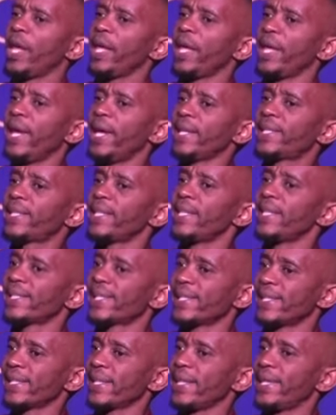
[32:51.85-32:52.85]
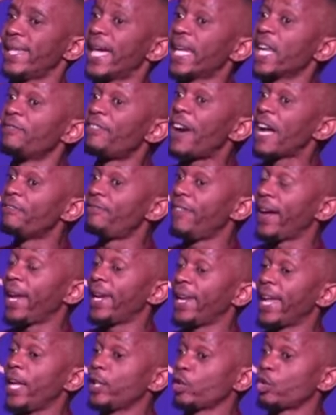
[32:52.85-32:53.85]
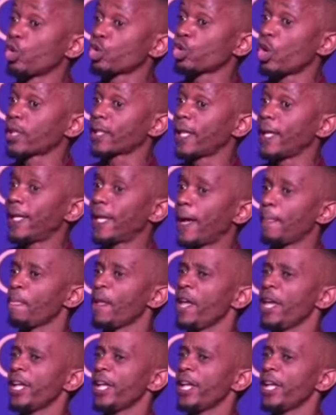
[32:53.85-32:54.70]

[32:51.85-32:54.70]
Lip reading: each season, le revival ensuku zokugcina,